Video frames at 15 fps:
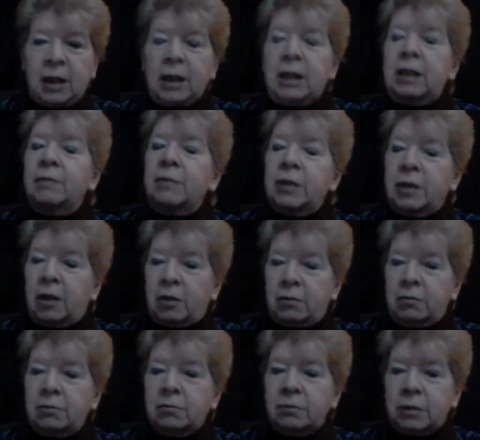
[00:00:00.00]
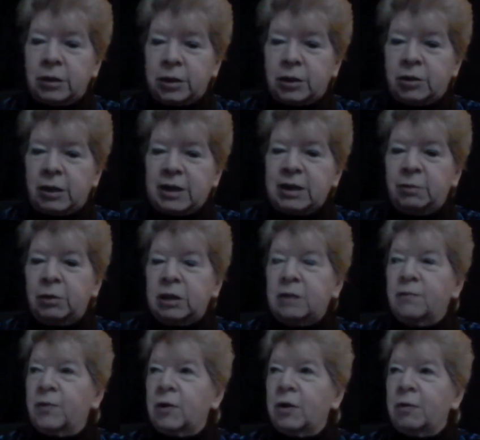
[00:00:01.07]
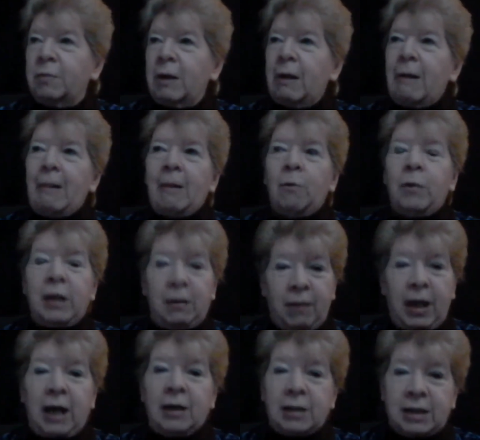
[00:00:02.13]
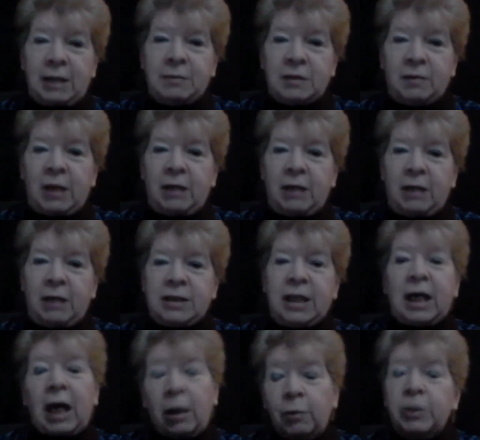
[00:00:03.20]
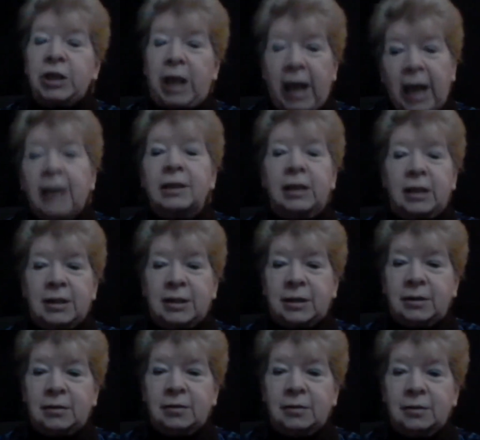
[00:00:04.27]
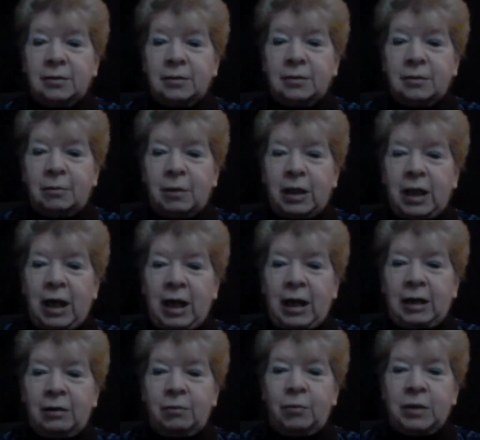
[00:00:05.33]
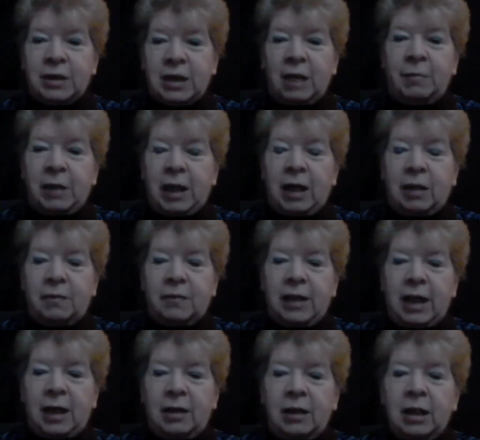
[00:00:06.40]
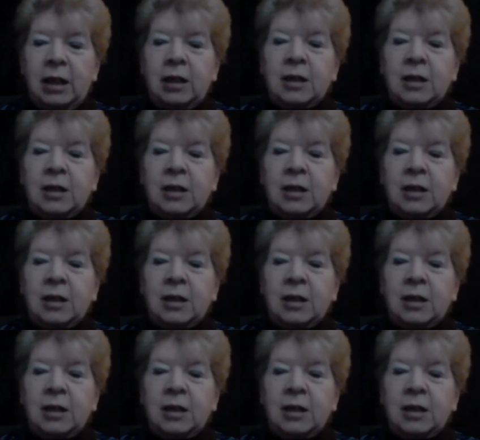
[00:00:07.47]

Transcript: Even though, and Tracey will confirm, we have had attempt survivors who say, I wish I had this when I was coming out of that.